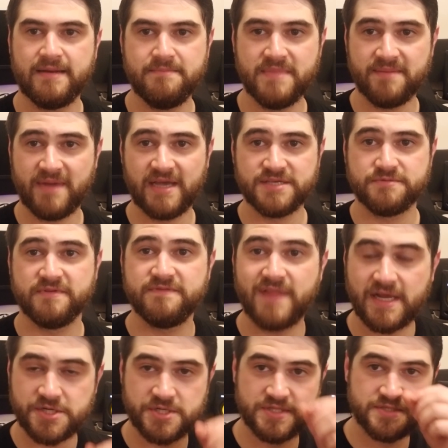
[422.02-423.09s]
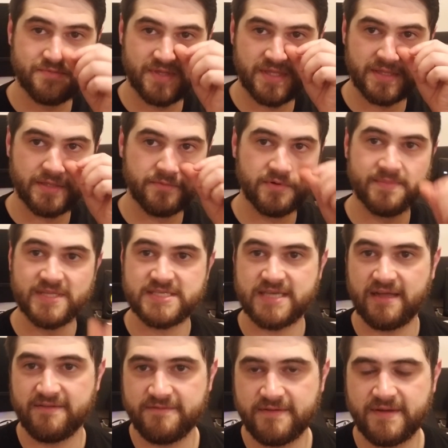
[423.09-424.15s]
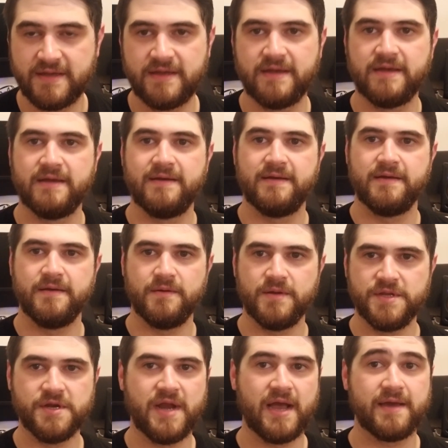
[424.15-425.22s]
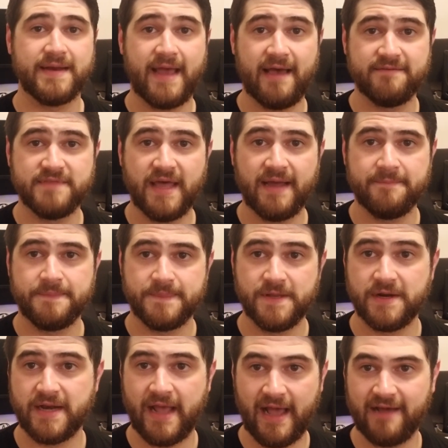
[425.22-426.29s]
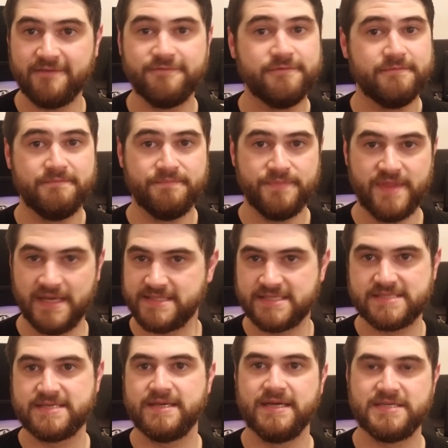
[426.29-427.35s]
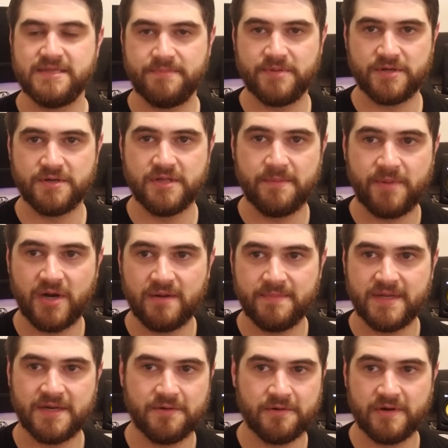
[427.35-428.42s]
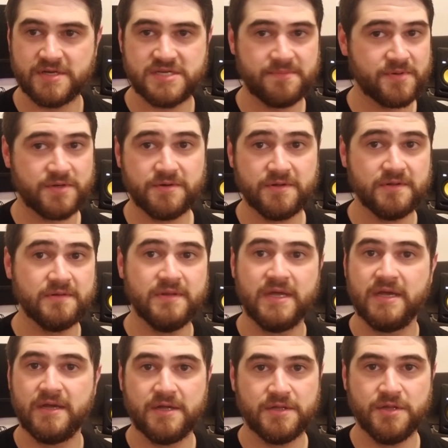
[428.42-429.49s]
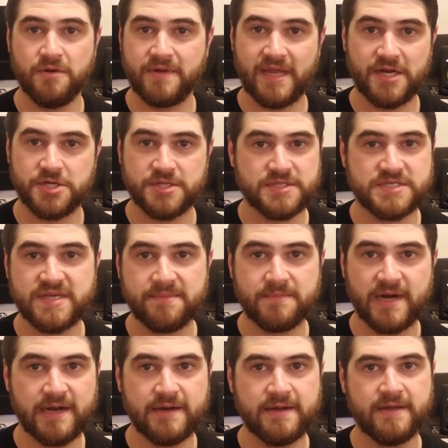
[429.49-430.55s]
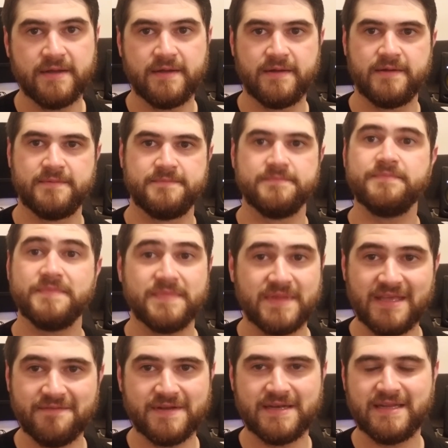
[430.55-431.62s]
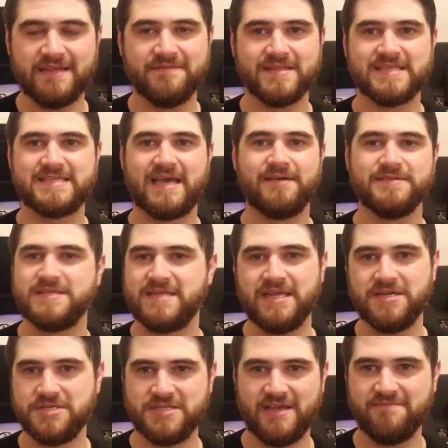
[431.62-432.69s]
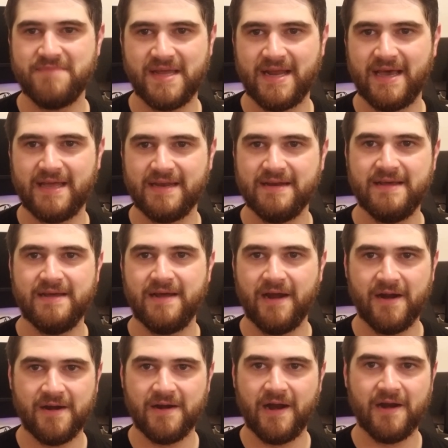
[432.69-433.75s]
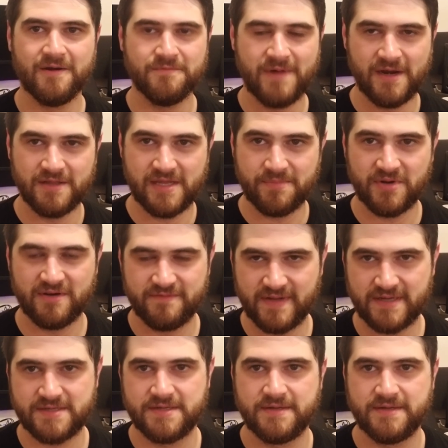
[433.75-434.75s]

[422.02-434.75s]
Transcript: minimize reflections within the room itself. You're not going to have that. You're going to have this, a typical apartment or a typical location somewhere. Even sound stages I've been on are rarely perfect.